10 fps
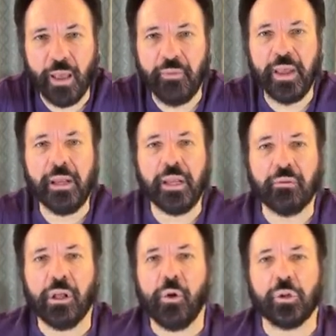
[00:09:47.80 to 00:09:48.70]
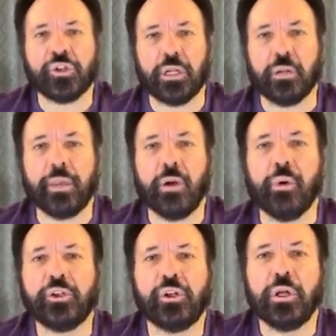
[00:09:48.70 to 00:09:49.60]
And then uh, the Lord said to me, I
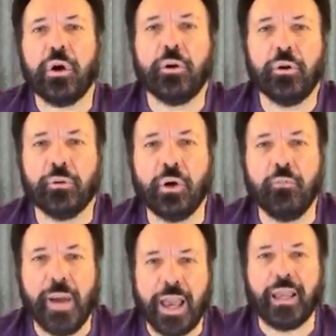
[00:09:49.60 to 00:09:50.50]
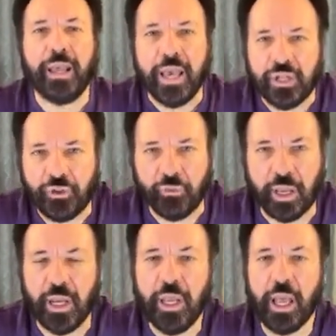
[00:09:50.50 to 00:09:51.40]
want you to go, go back in
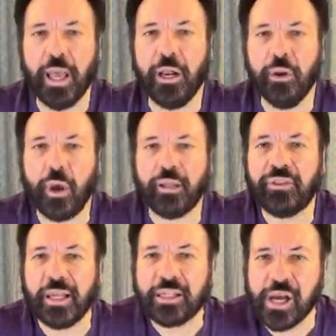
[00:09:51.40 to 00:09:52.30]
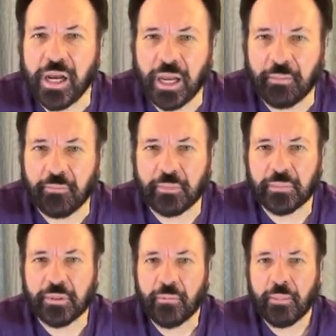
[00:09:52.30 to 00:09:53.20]
history and look at that time
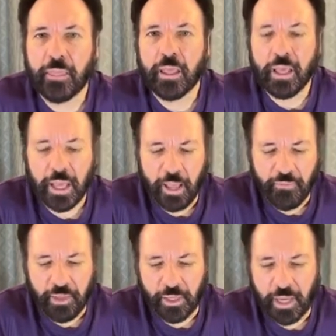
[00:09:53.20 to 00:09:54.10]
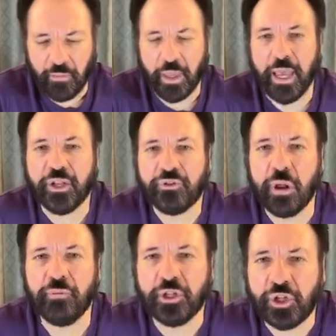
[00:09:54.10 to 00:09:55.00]
in the, in the history
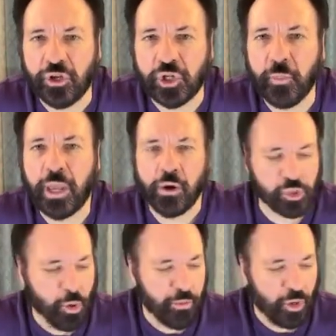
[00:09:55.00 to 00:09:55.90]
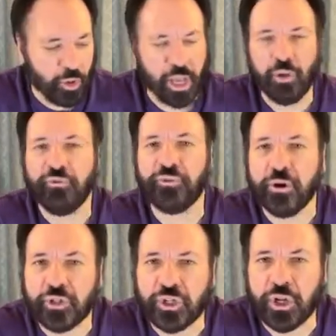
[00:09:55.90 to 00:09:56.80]
of the church because we were looking in
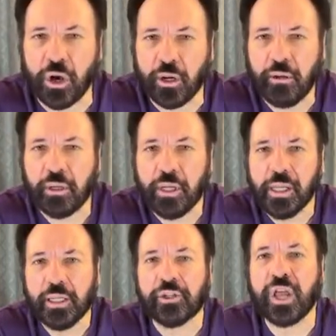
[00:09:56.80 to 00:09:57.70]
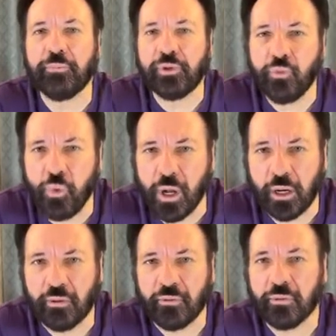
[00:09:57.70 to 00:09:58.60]
First John chapter
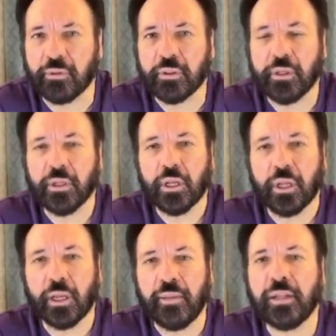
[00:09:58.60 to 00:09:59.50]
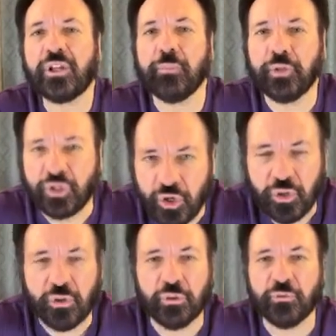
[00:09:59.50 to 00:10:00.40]
1 and then chapter
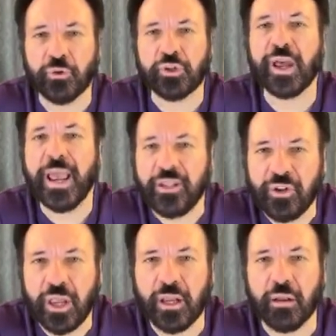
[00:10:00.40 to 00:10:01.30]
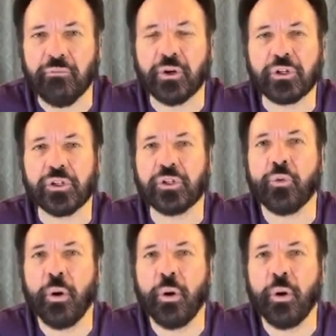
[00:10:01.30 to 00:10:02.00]
2, verse 18 and verses